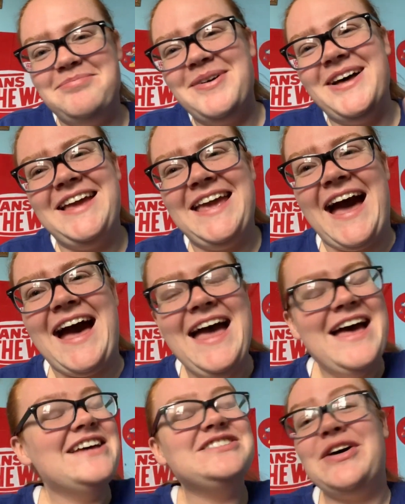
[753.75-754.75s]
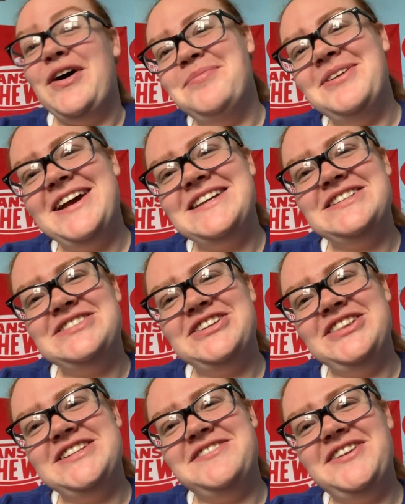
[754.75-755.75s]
But yeah, so I hope you guys enjoyed this